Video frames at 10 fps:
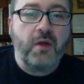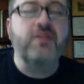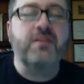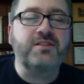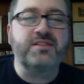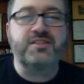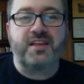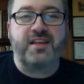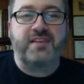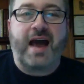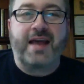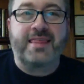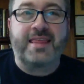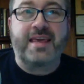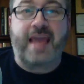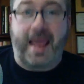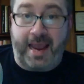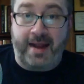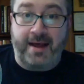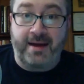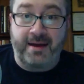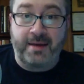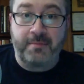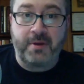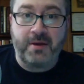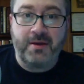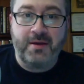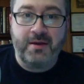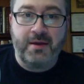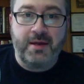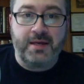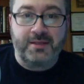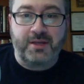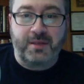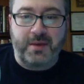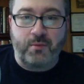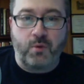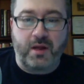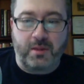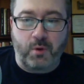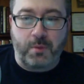Let's just say this: I think Anaheim is going to be one of the more